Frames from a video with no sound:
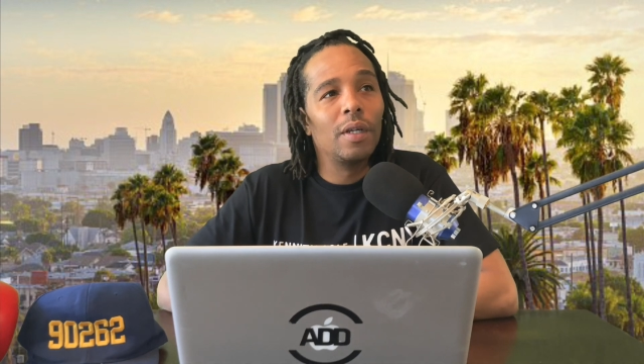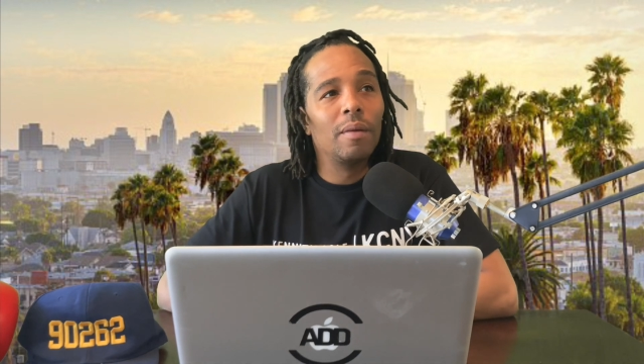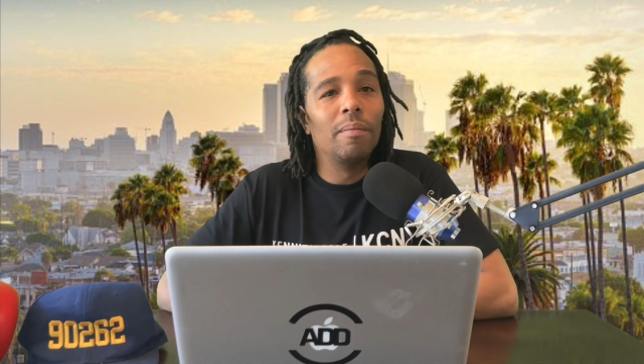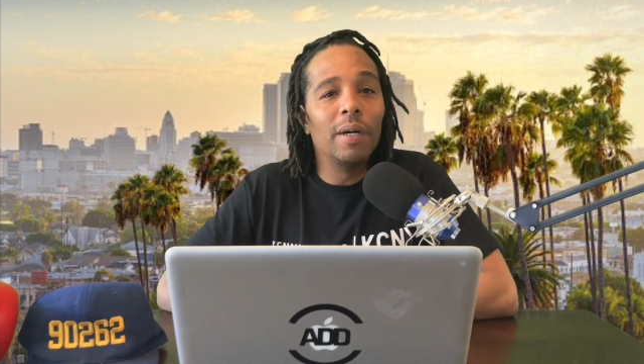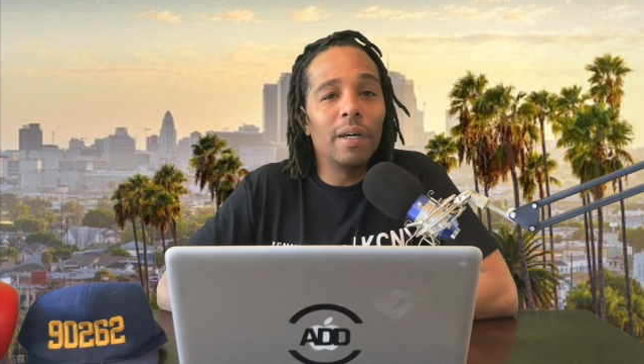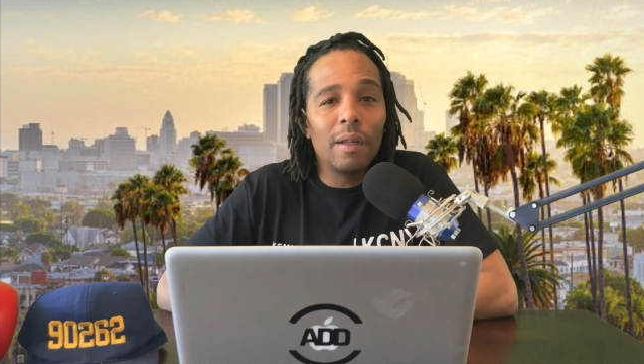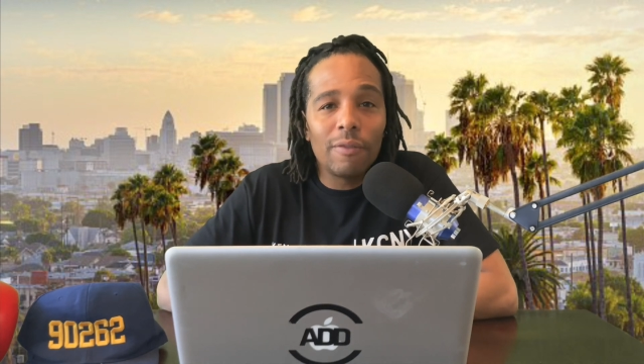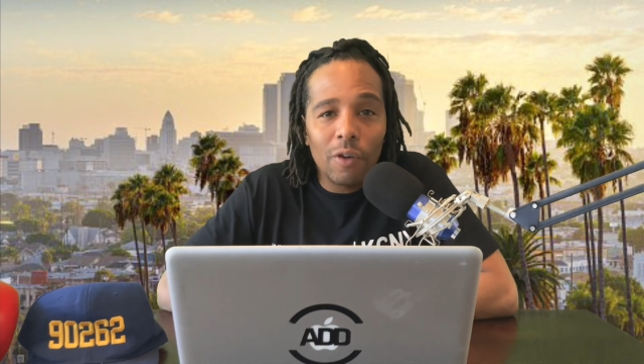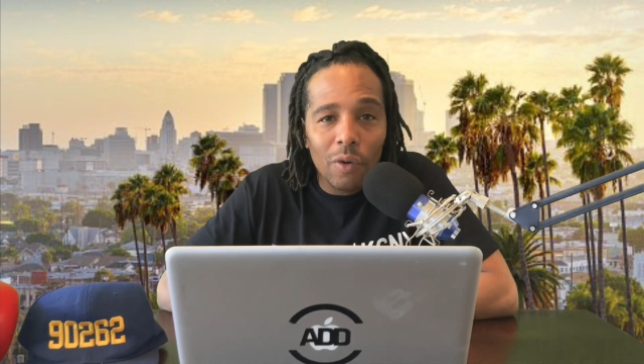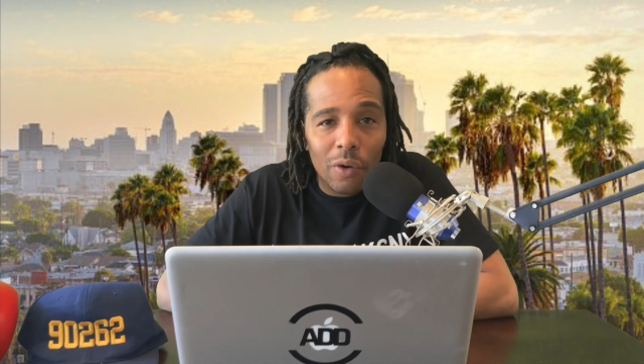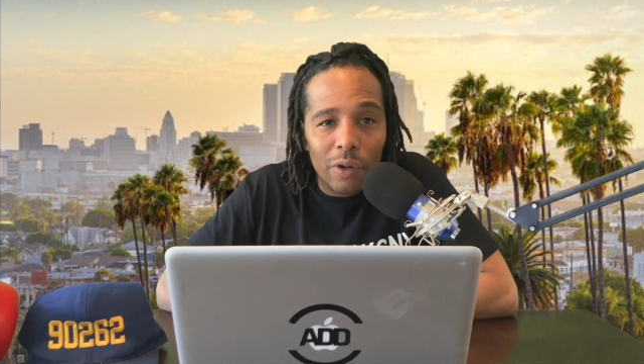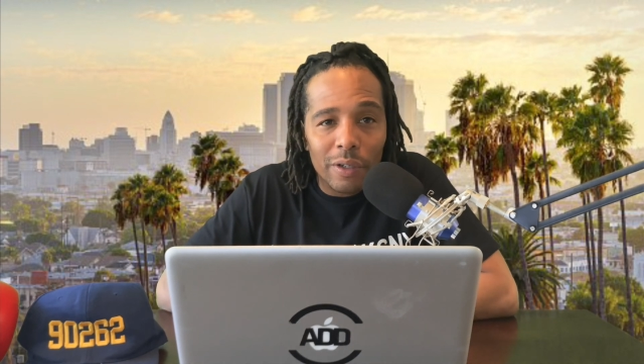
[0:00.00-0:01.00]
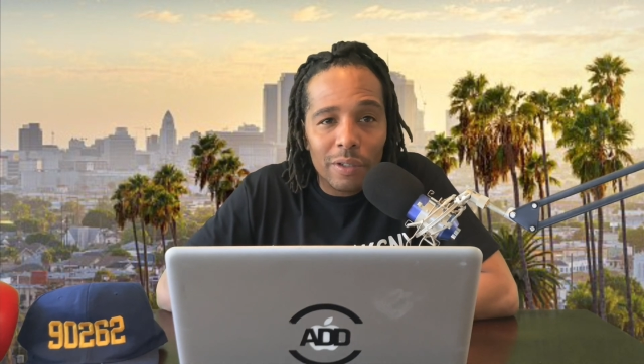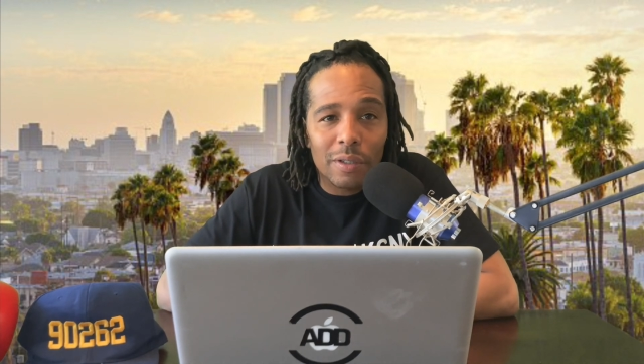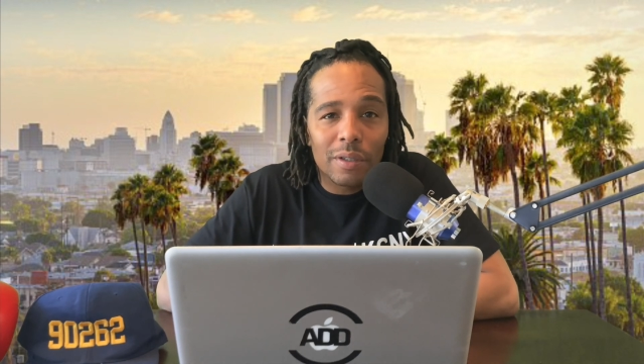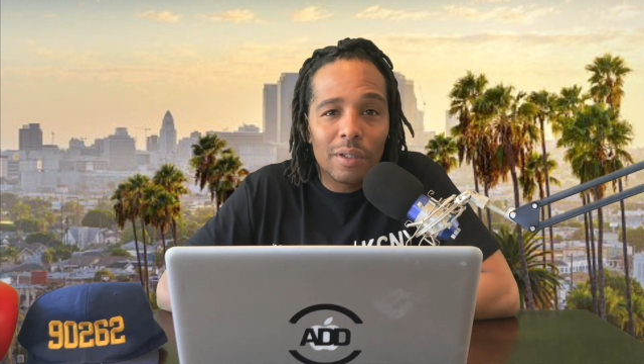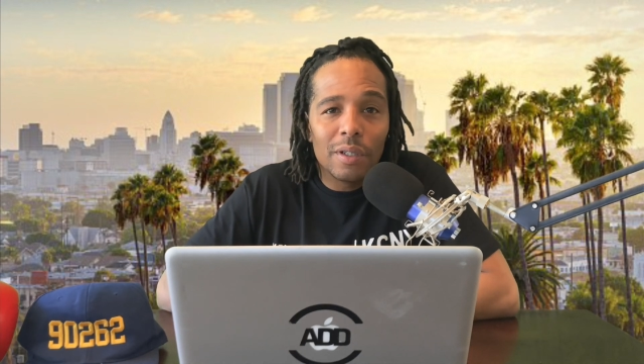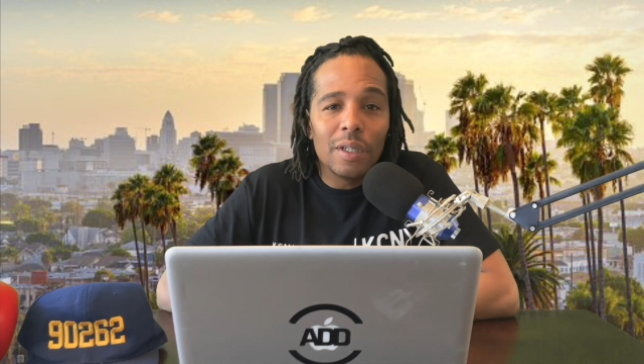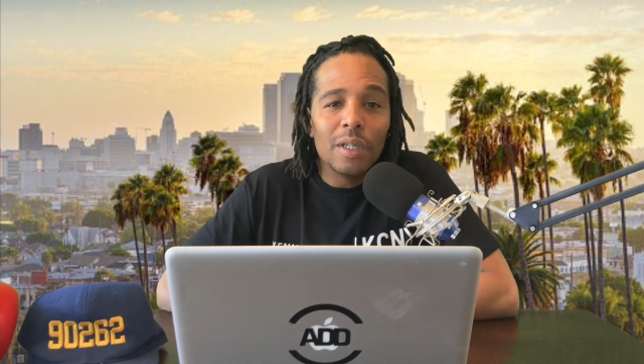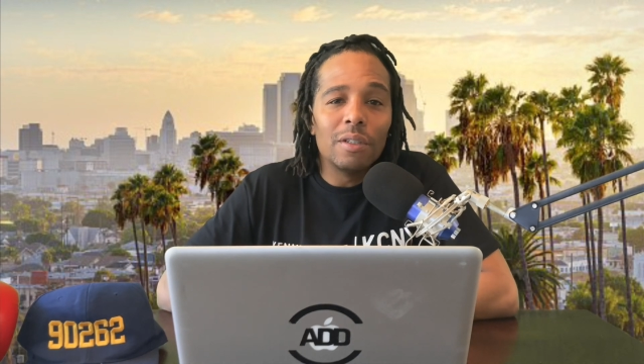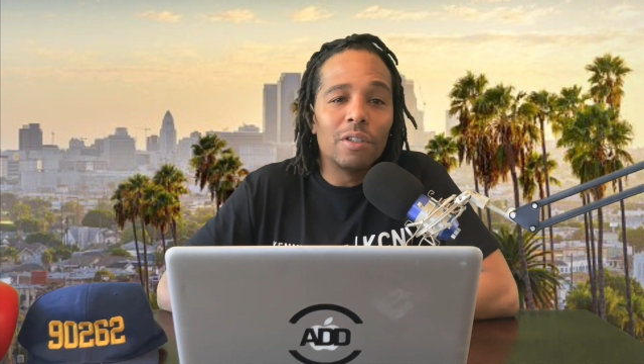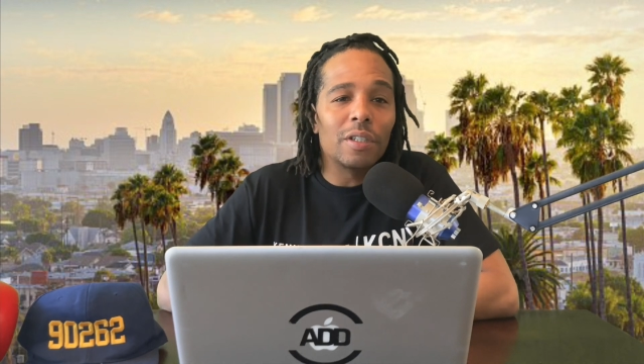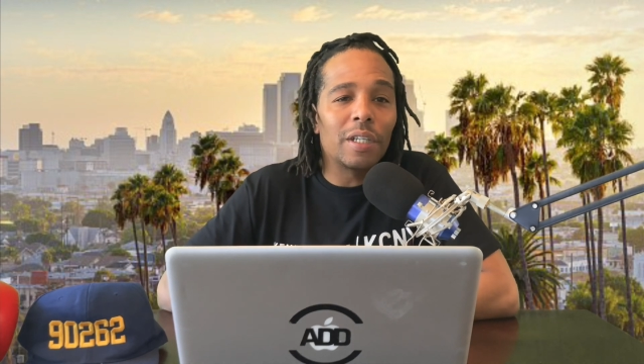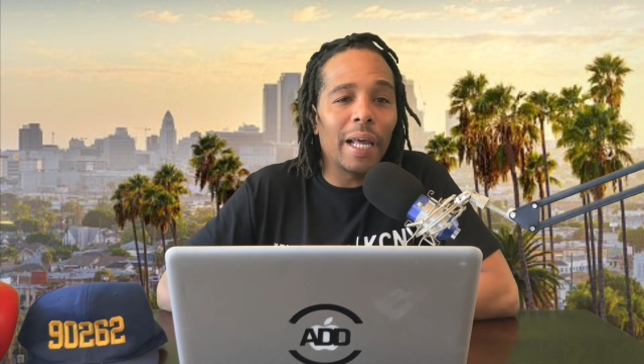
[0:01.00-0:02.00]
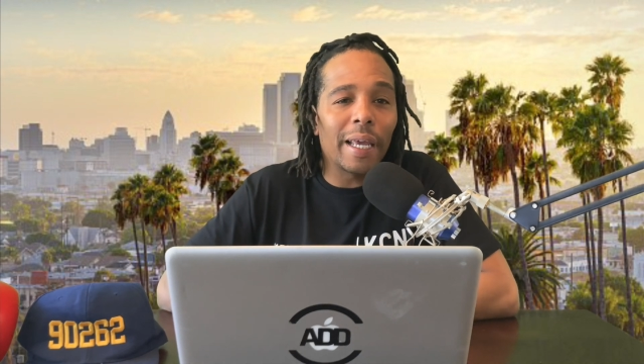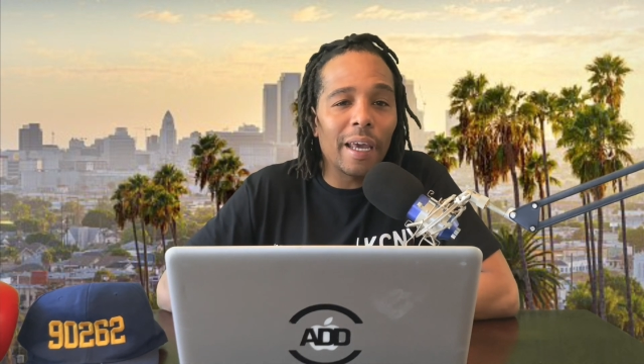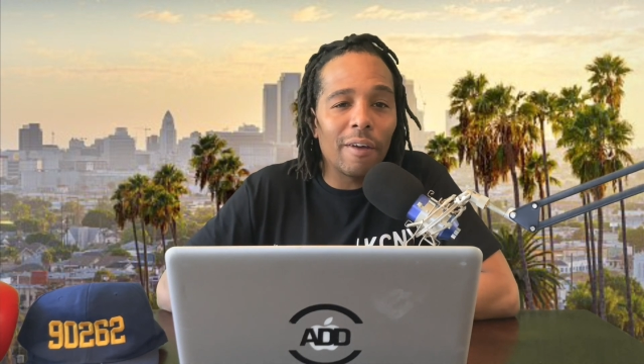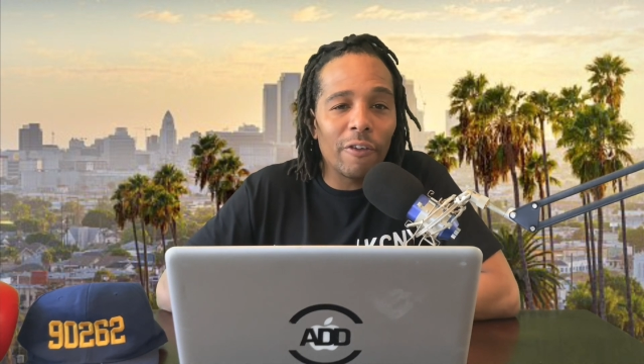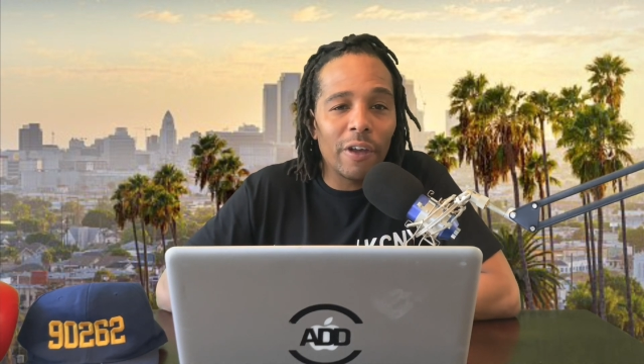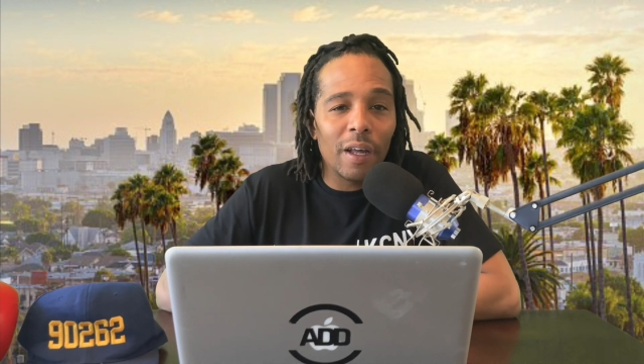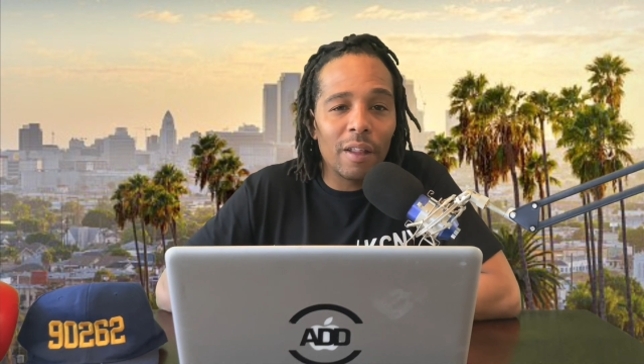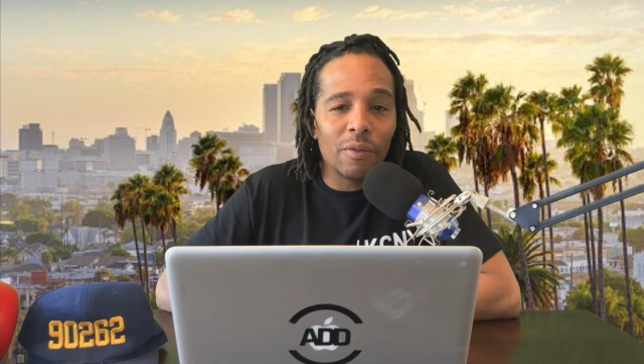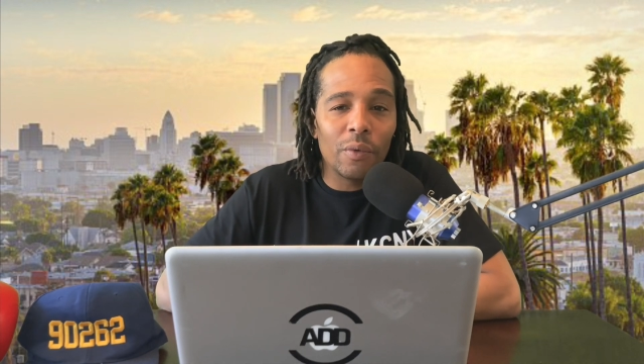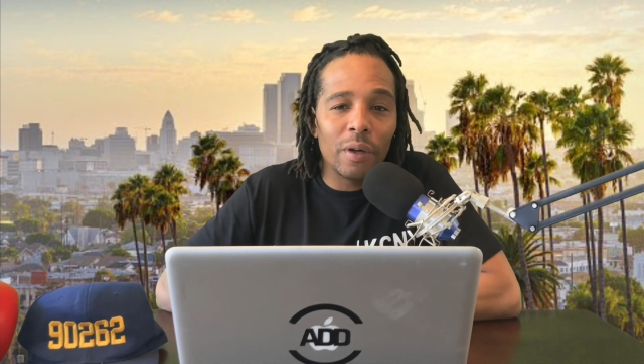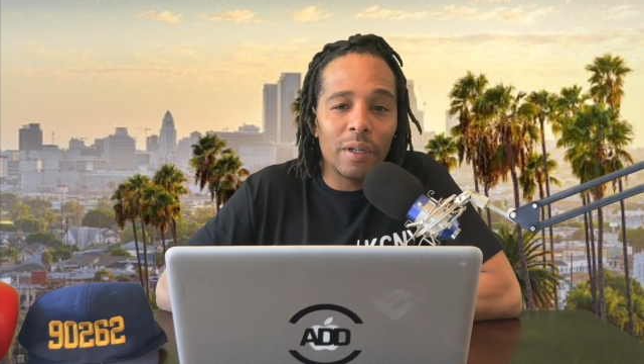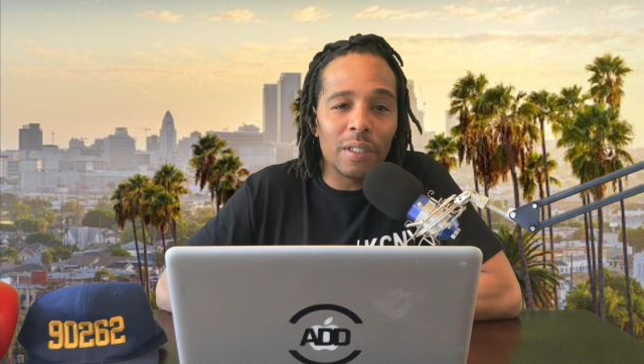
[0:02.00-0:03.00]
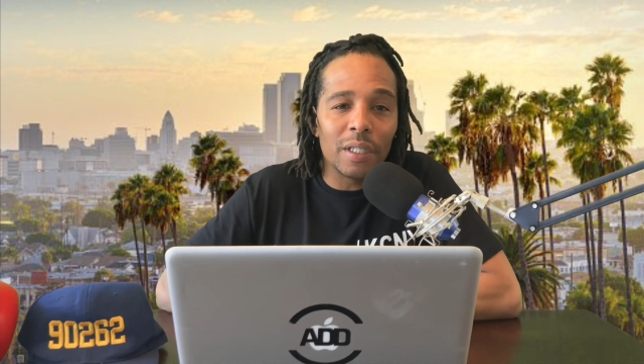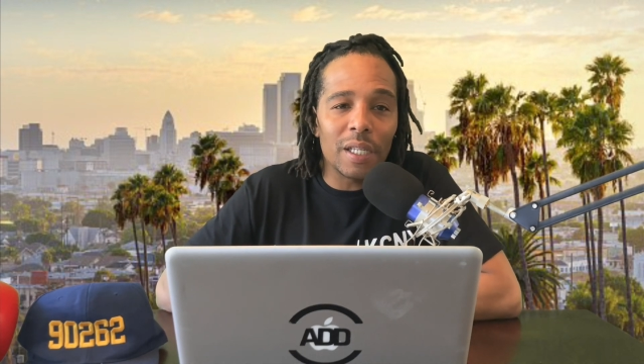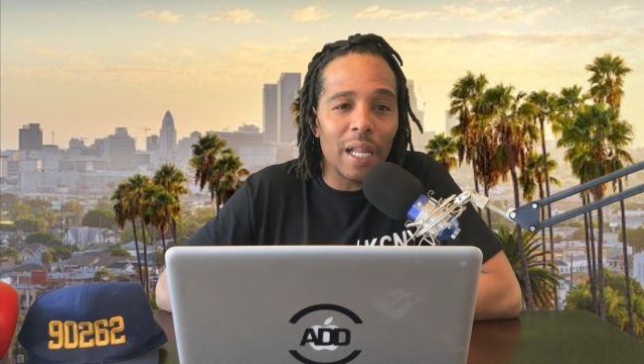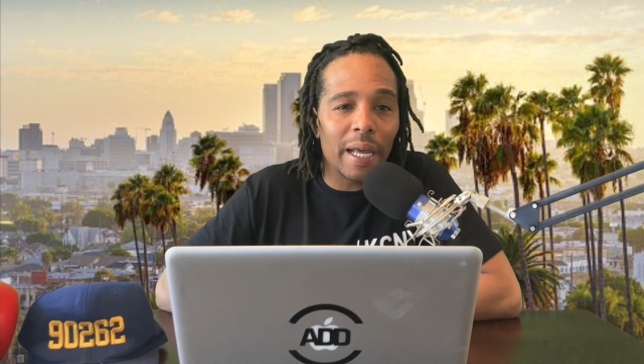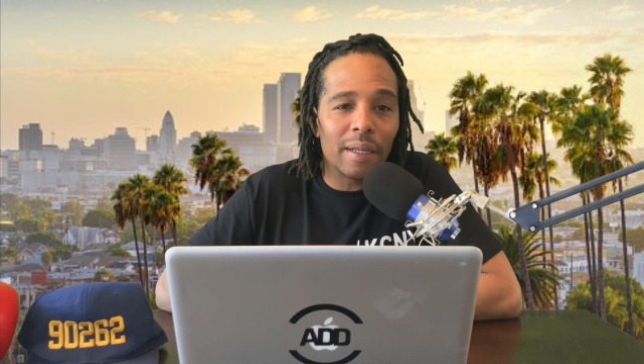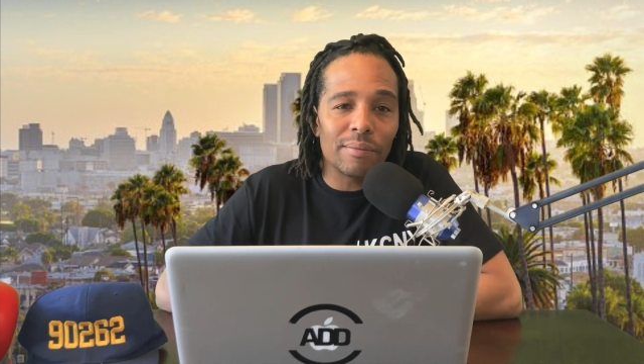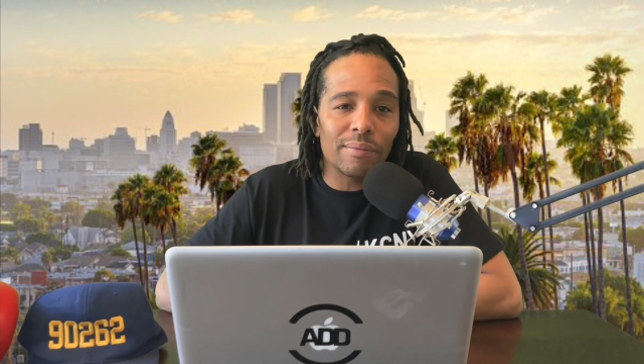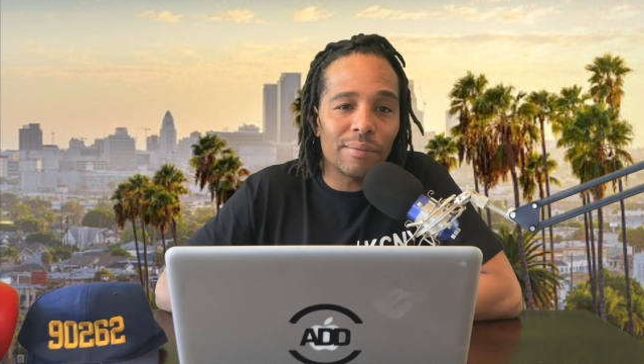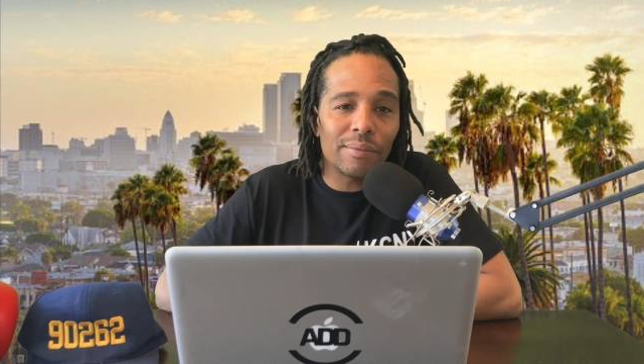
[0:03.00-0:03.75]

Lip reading: But of course, just like every other one, just like